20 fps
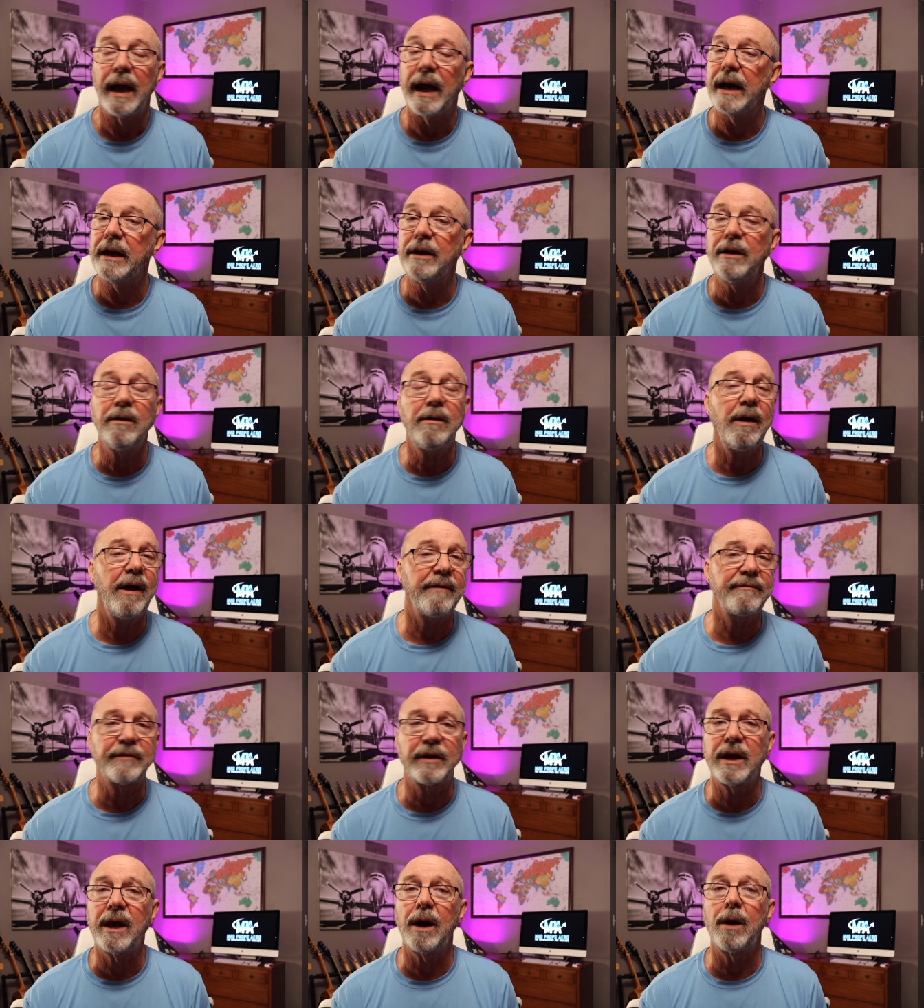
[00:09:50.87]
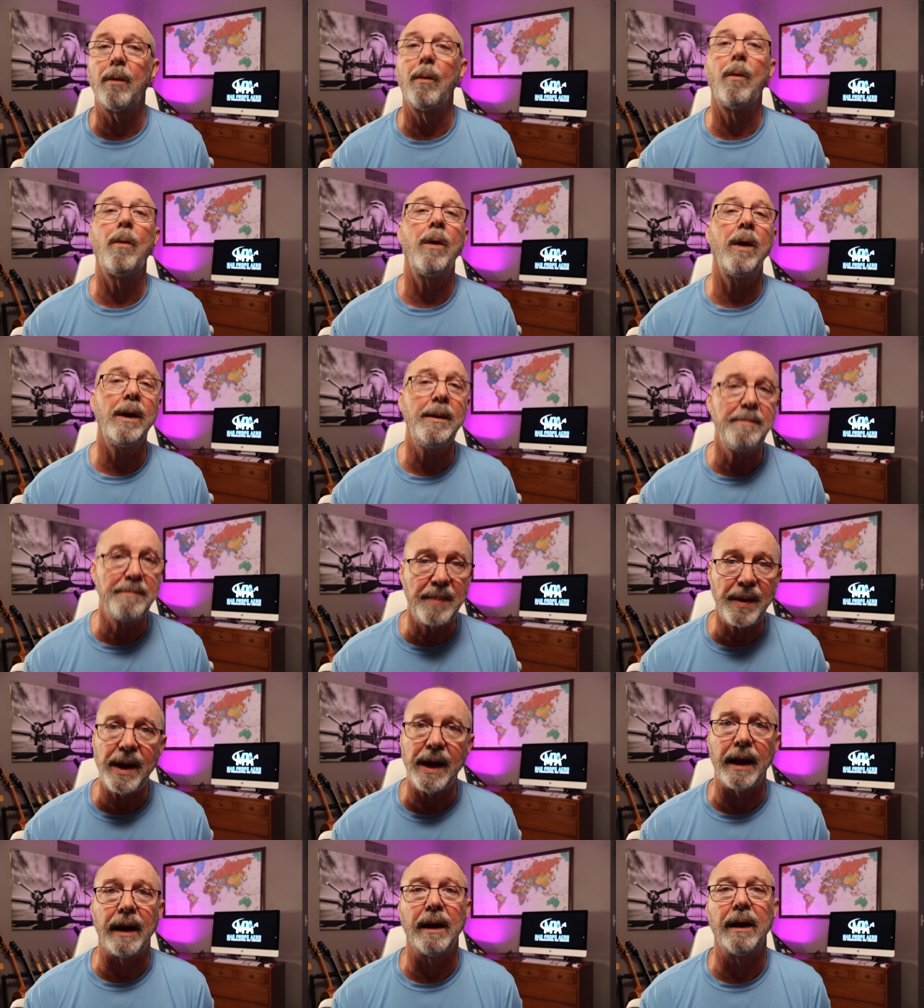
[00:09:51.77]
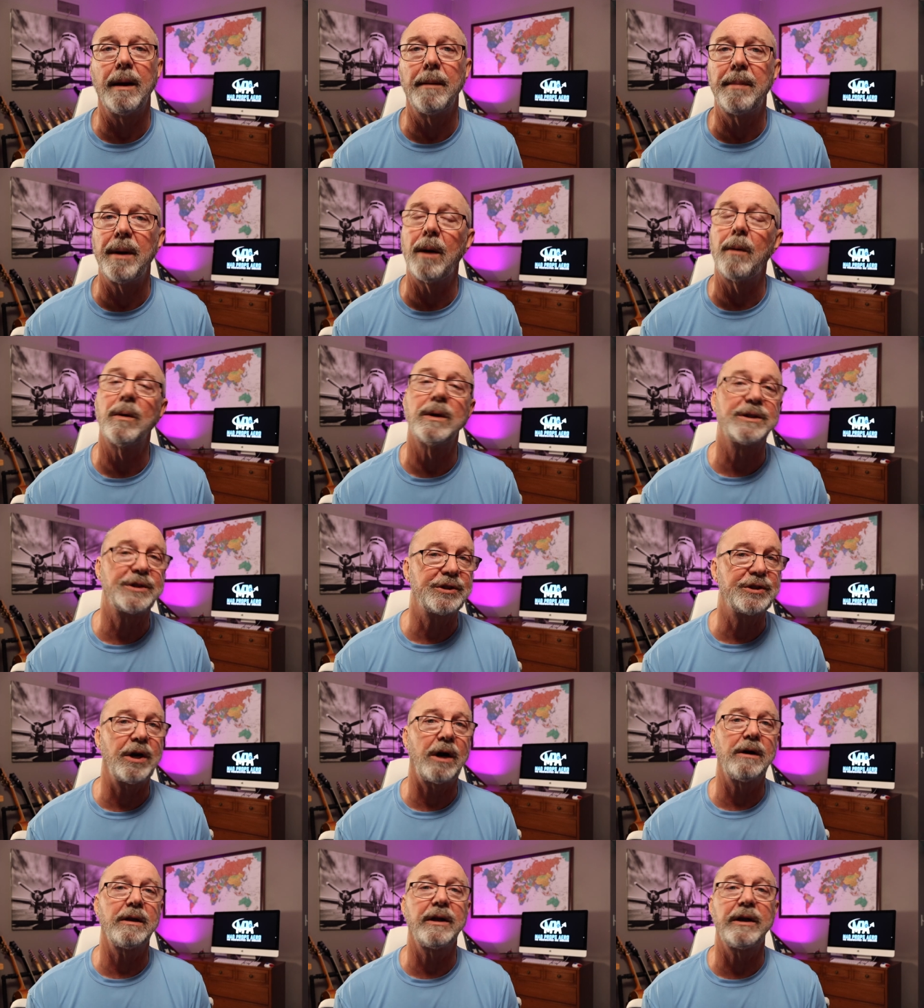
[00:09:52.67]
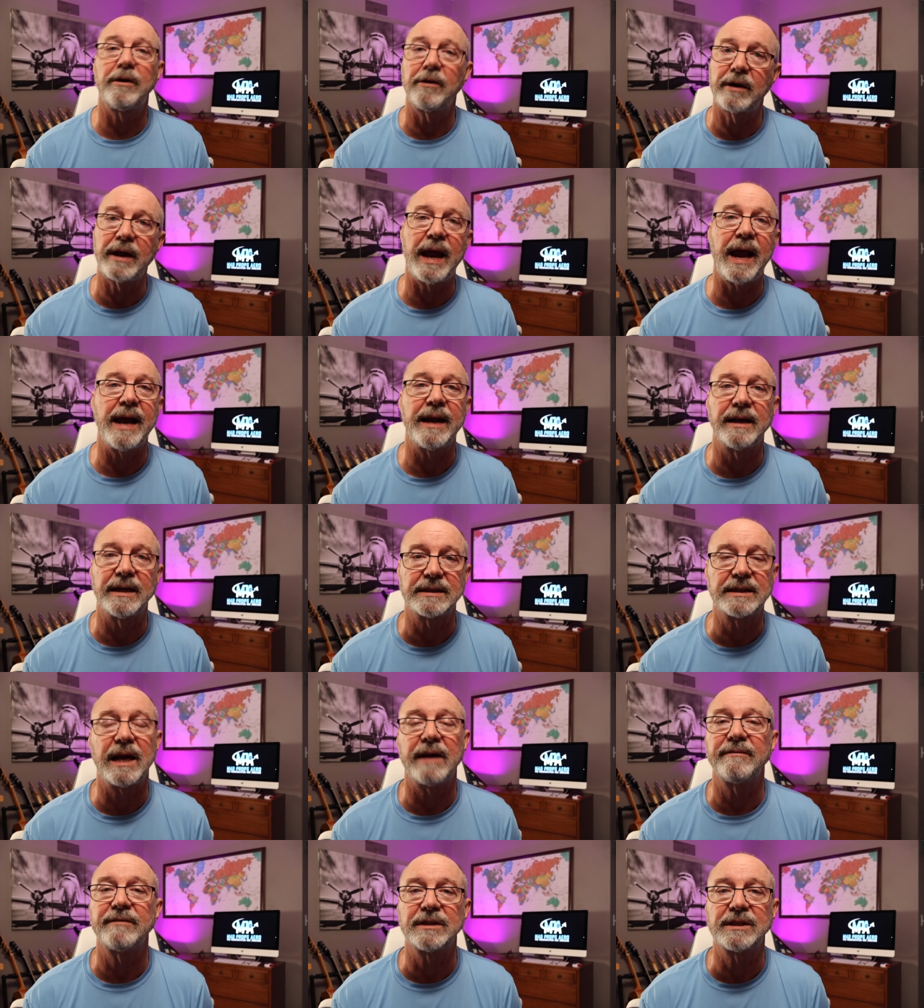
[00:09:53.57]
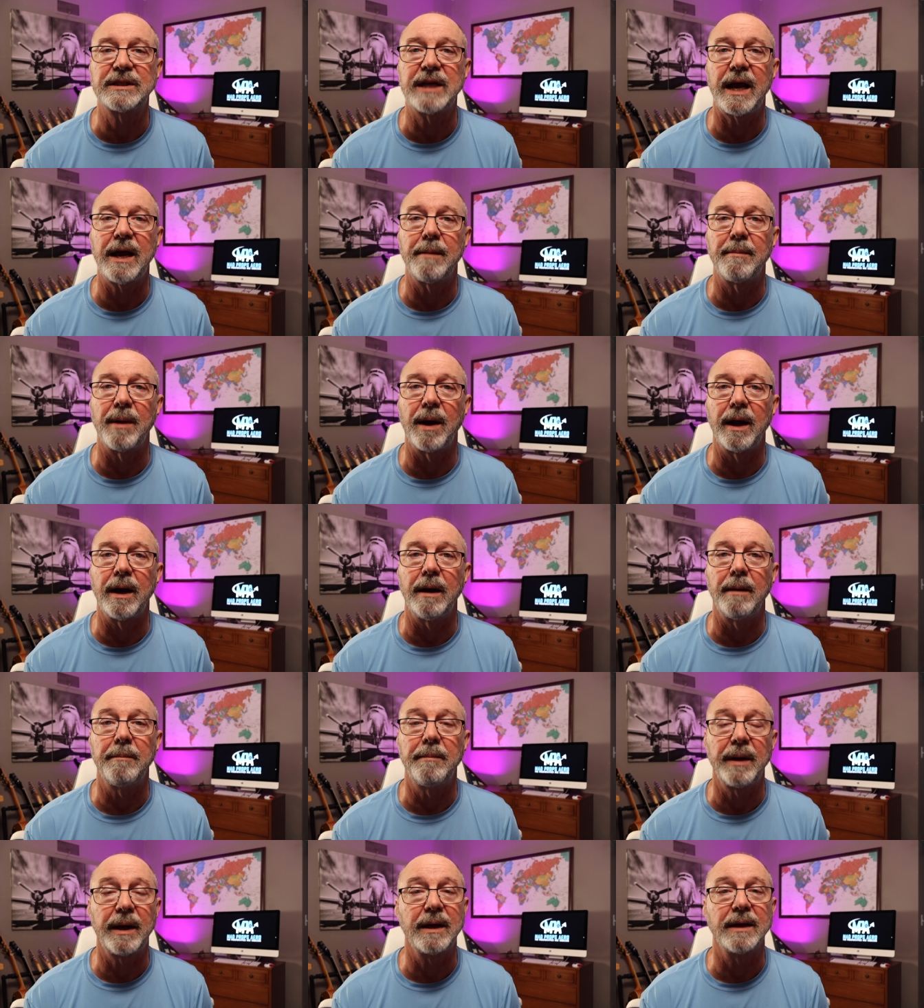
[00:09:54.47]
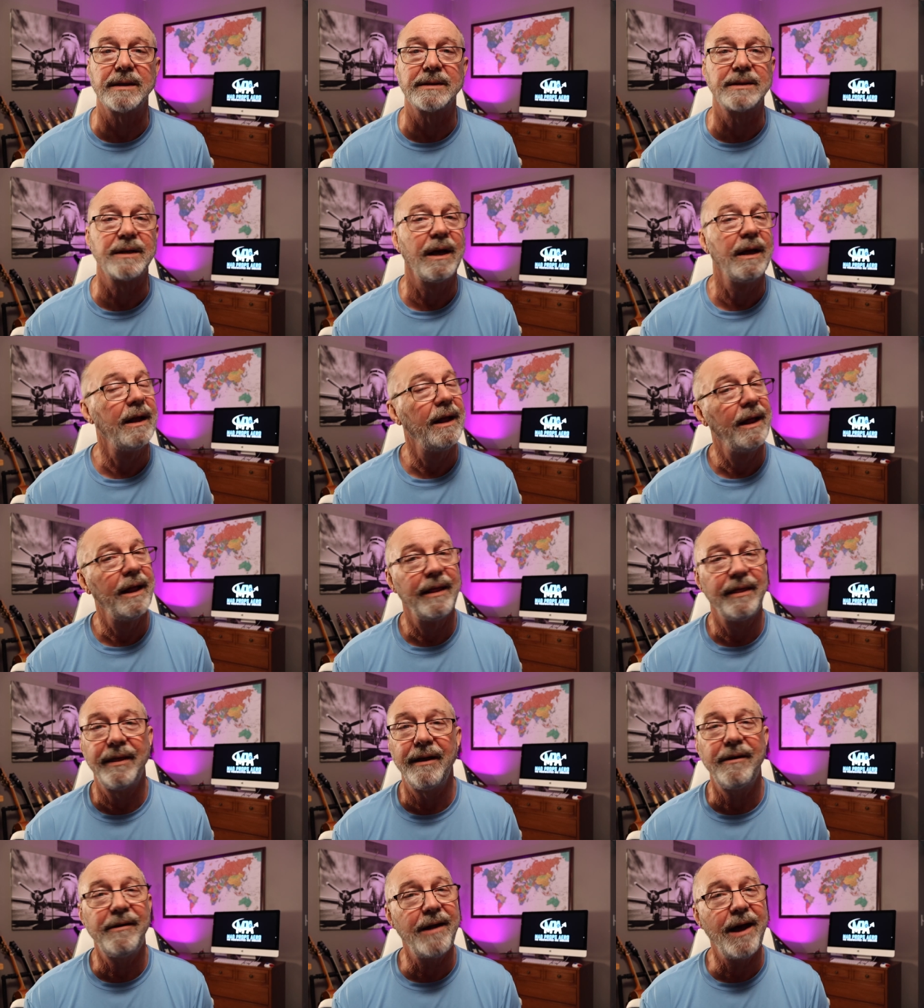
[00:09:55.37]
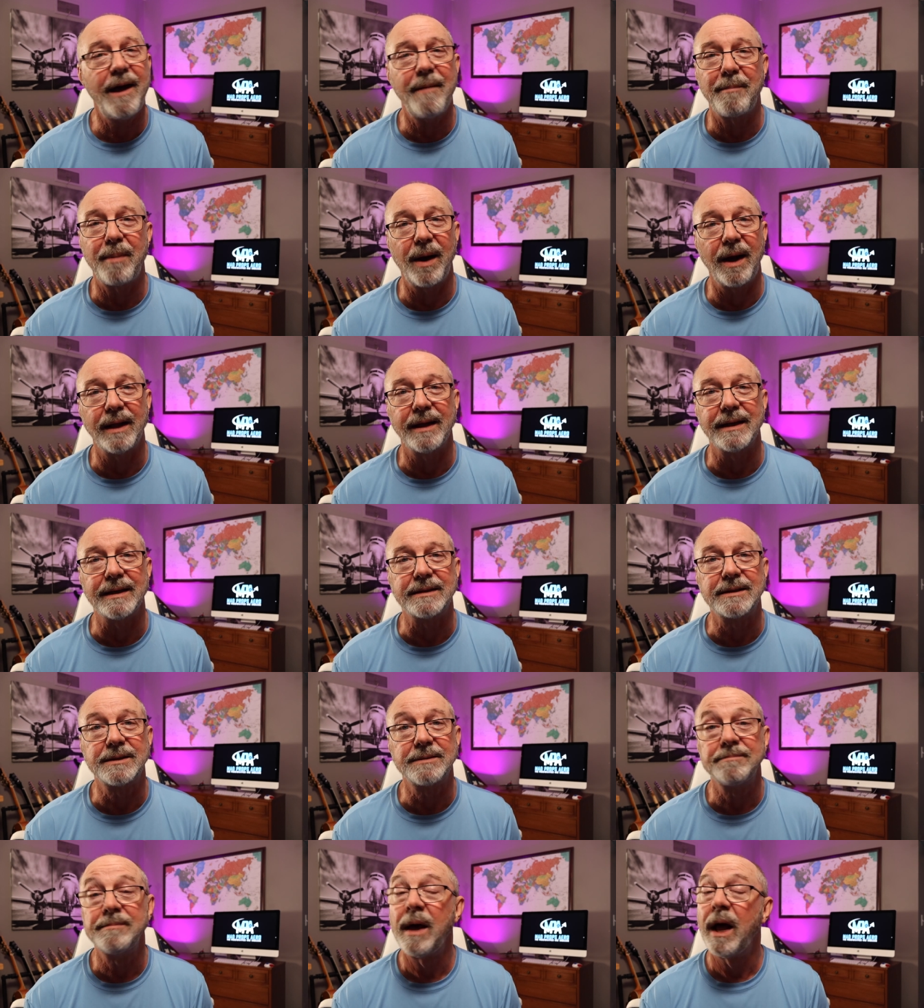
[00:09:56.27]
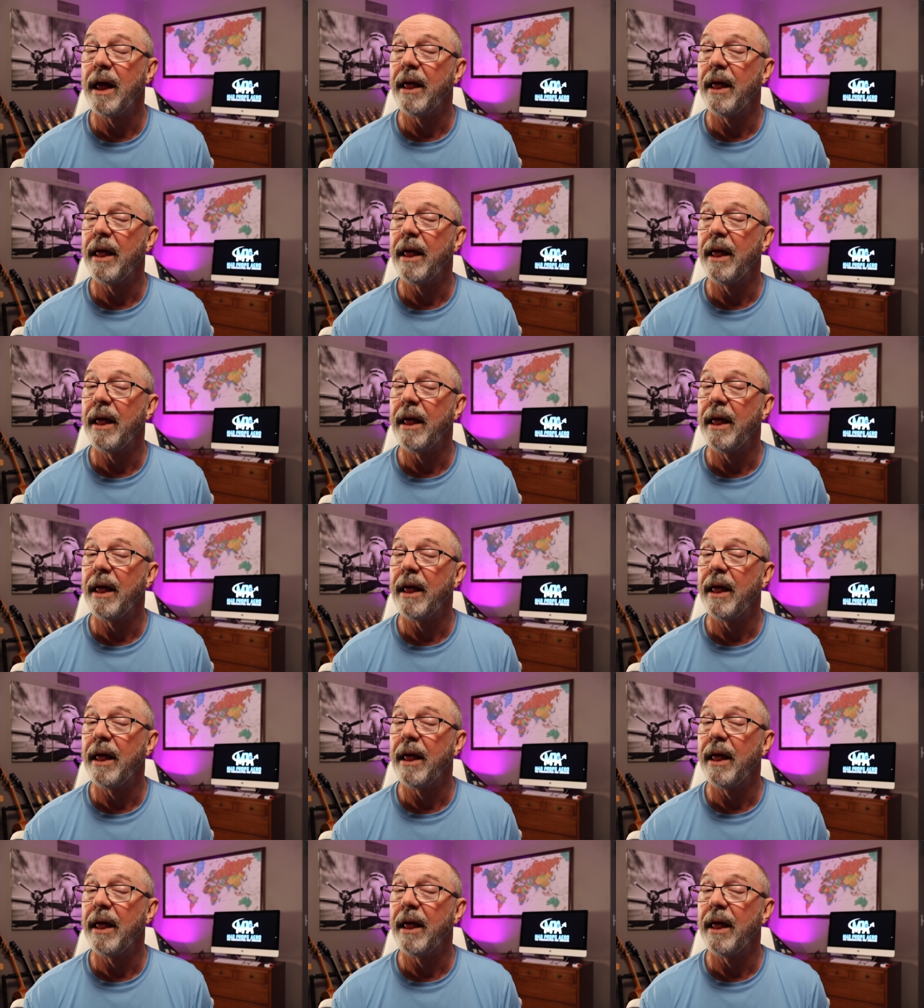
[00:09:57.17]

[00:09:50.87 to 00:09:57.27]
And you don't have to care one bit about what Charlie or Candace have to say about it because they're not pilots.